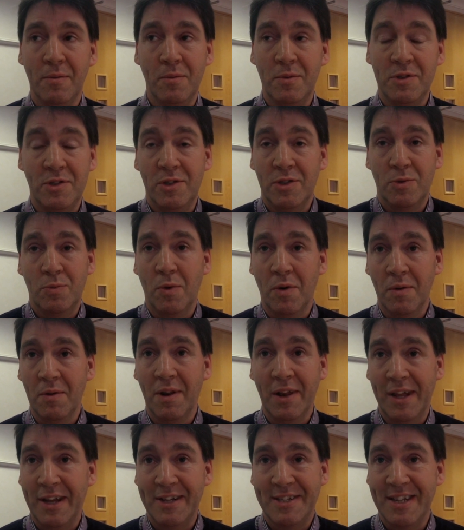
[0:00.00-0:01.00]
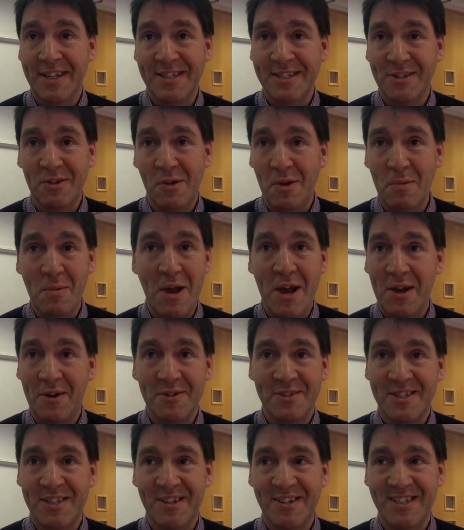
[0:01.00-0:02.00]
Which is what LinkedIn's all
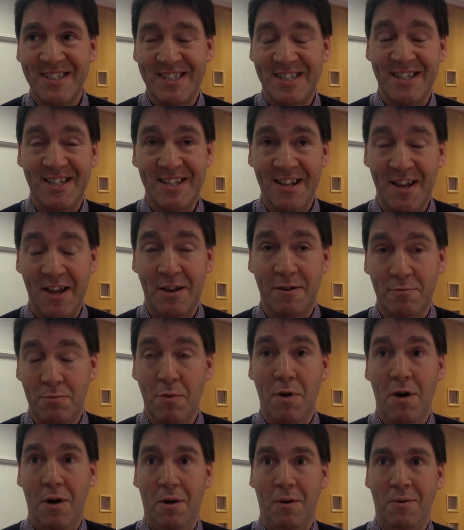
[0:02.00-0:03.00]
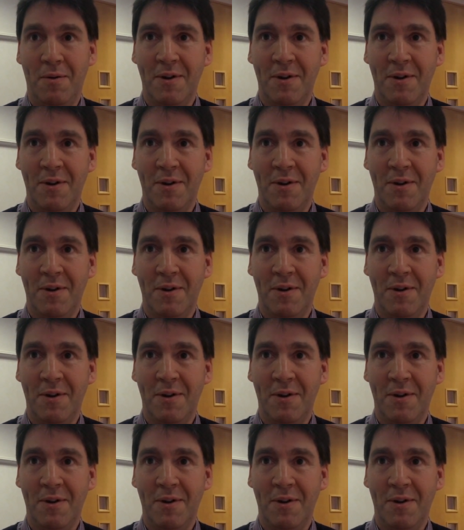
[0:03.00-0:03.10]
about. So it's just like, whoa.